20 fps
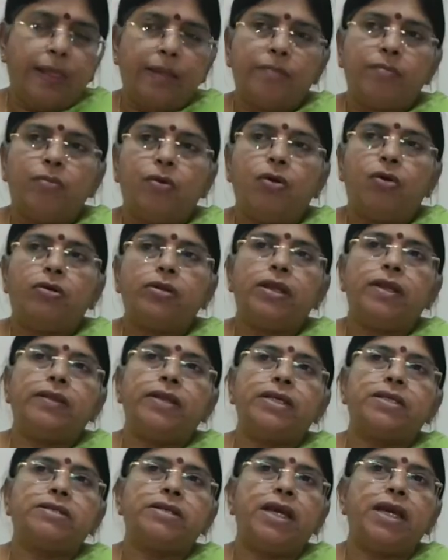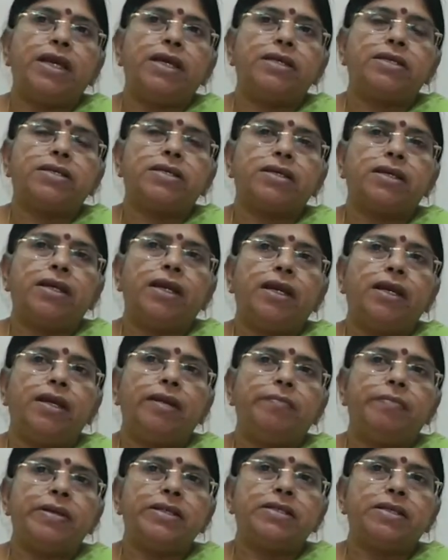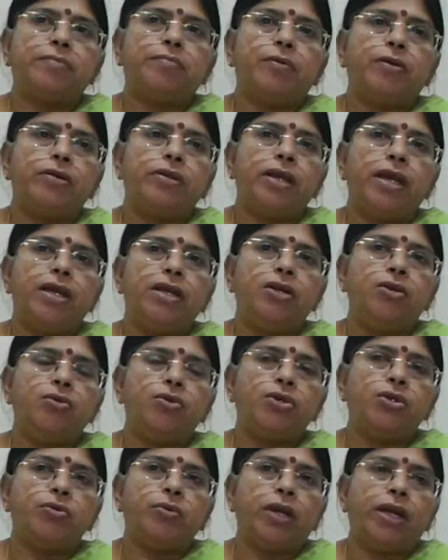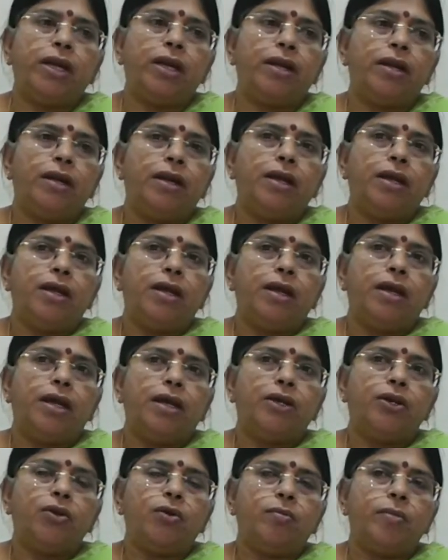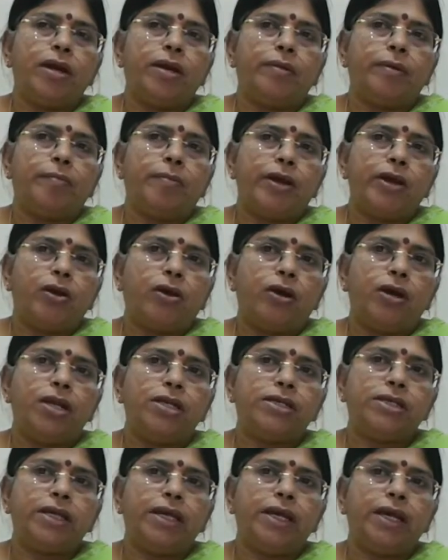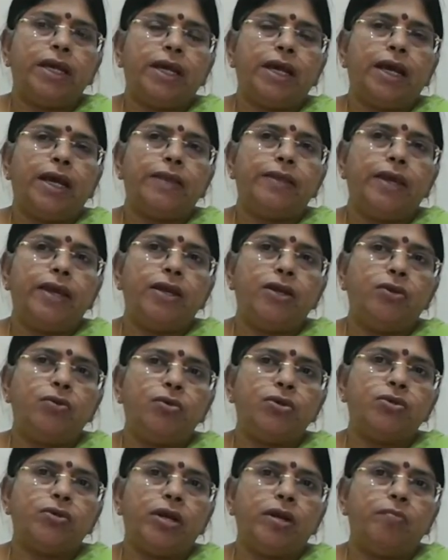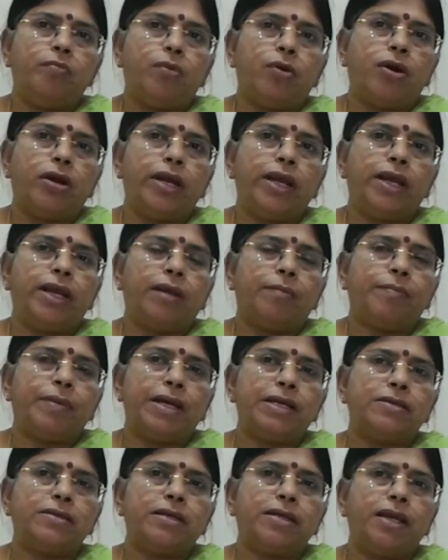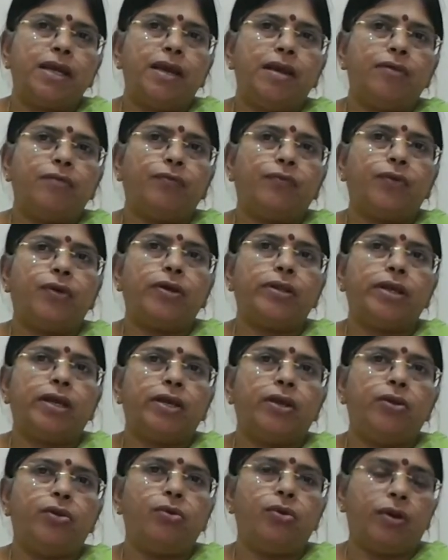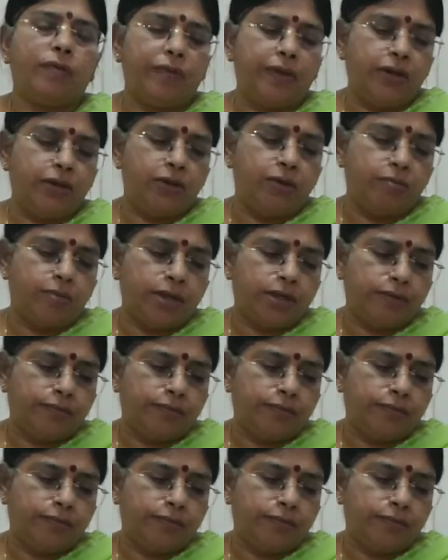More than the stage, it depends upon the individual tumor biology and the individual body capacity for the cure of the tumor.